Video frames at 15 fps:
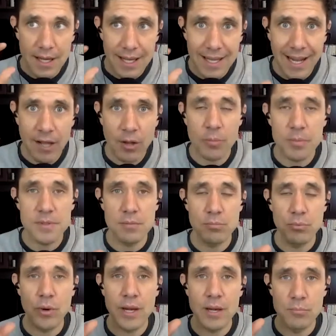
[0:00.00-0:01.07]
it helps the
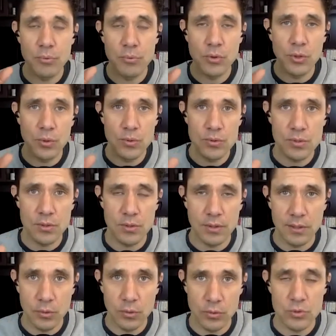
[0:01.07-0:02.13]
brain produce
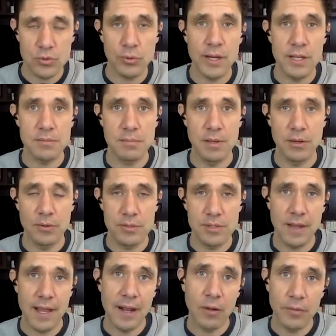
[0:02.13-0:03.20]
the neurotransmitters
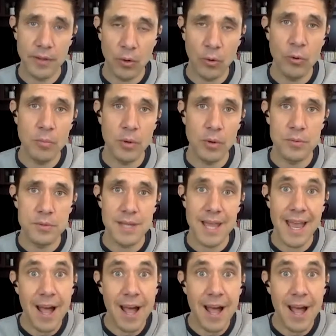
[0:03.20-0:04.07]
and the healthy hormones,